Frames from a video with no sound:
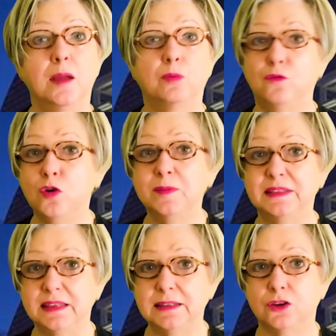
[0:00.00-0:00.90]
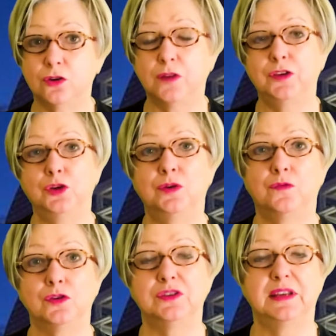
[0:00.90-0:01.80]
Performances are on the
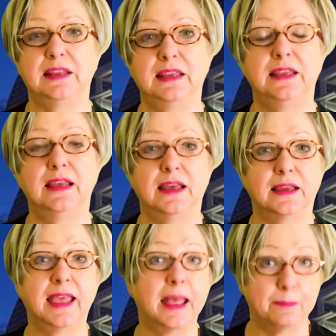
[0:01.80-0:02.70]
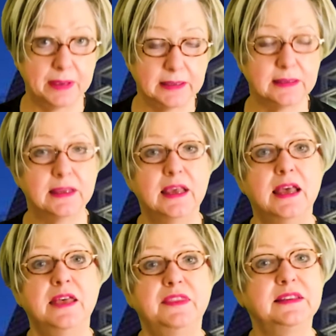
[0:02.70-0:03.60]
university campus.
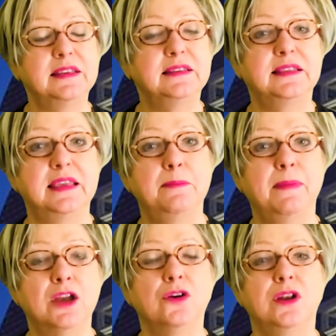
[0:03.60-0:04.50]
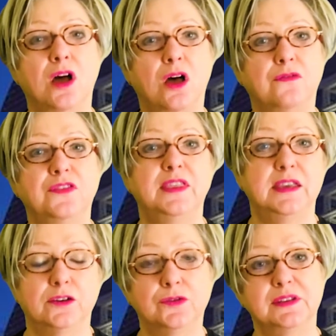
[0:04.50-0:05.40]
This is the Marinoff
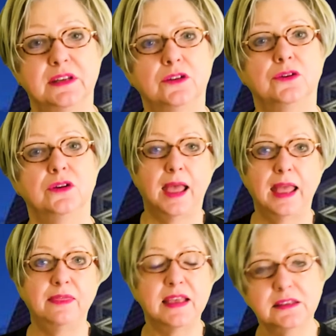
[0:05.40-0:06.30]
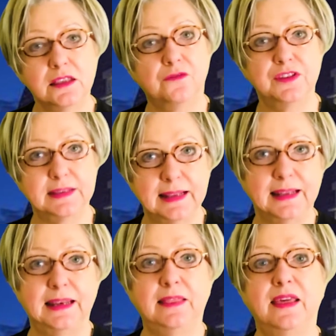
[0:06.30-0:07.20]
Theater Center, and that's the
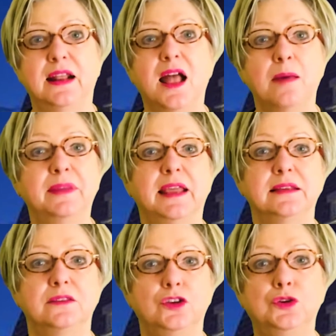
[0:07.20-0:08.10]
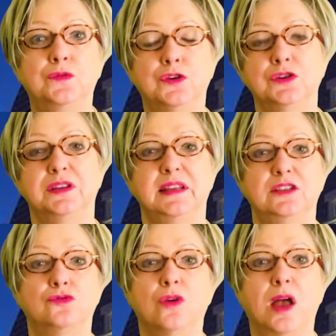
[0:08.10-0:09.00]
facility that accommodates the university's
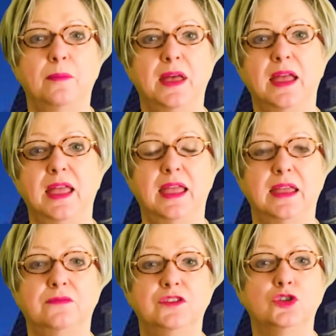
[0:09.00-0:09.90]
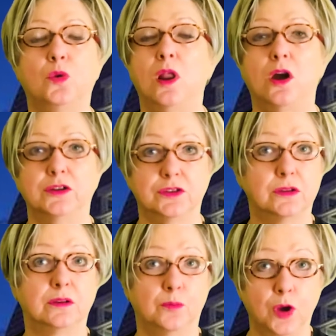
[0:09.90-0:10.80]
drama and visual arts
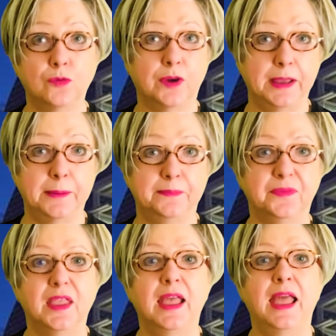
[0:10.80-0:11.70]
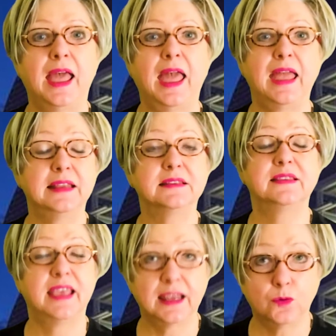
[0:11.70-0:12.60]
program, and it's the
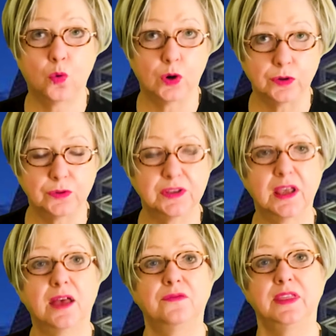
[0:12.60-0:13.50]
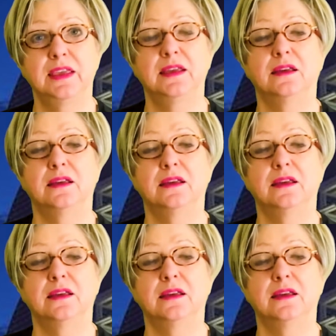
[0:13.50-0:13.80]
headquarters of the